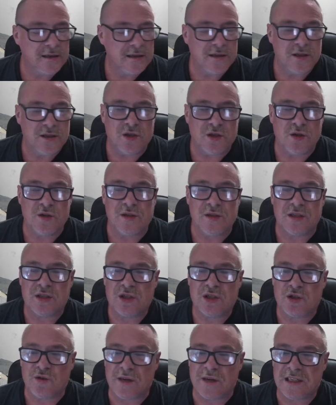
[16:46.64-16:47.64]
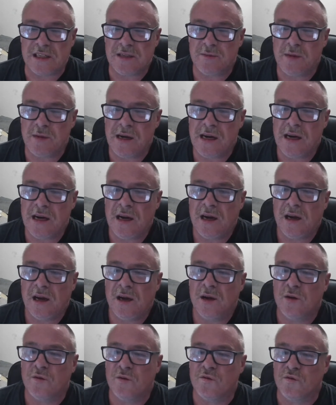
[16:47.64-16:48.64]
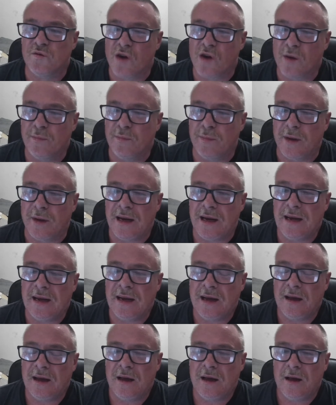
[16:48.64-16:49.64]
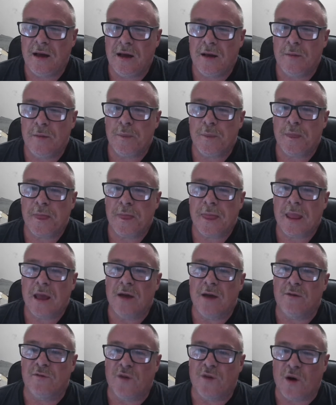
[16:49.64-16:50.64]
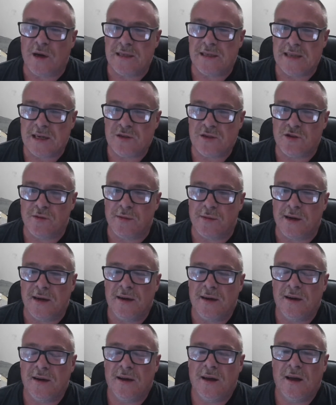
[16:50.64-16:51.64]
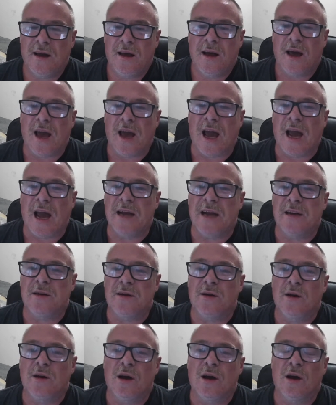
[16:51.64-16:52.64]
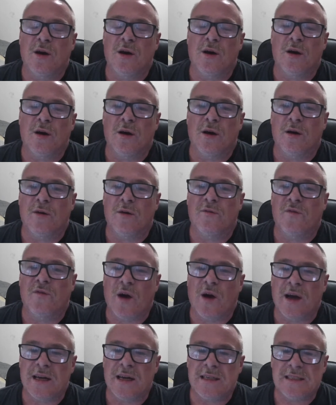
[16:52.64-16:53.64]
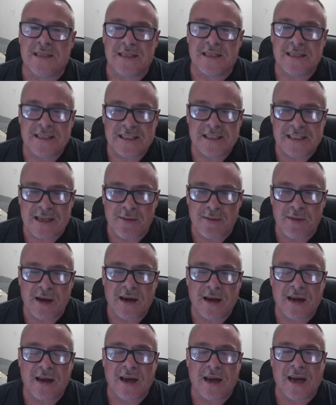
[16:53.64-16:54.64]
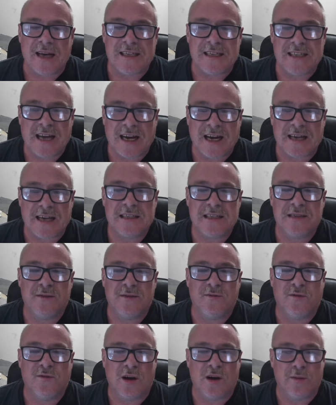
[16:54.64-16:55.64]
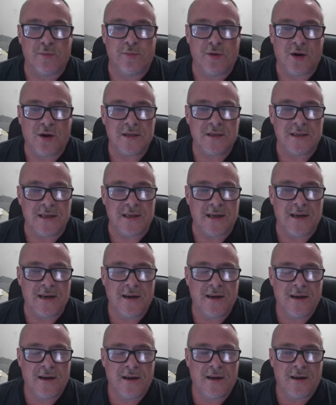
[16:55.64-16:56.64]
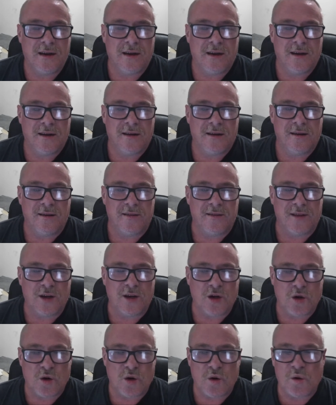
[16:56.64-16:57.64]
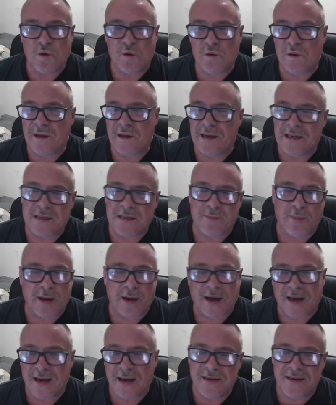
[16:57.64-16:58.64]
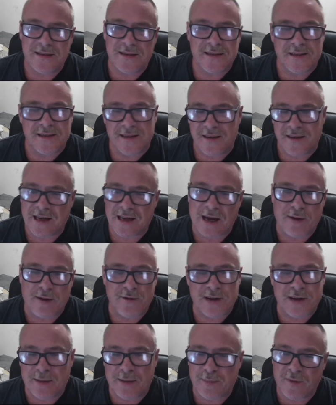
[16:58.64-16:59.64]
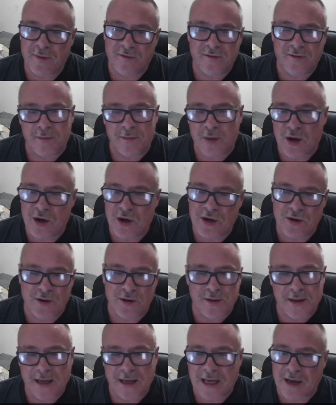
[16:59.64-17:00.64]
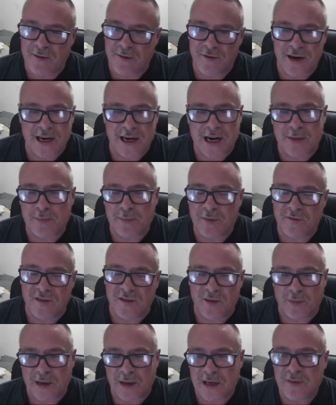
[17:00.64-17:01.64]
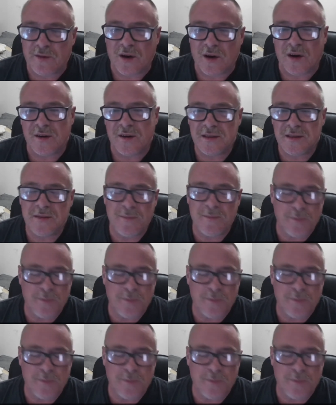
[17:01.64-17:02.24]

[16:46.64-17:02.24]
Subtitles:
to distress me, rob me via detriment and via systemic attacks via proxy that are all linked back into the covering up of the murder and the covering up of the pedophiles,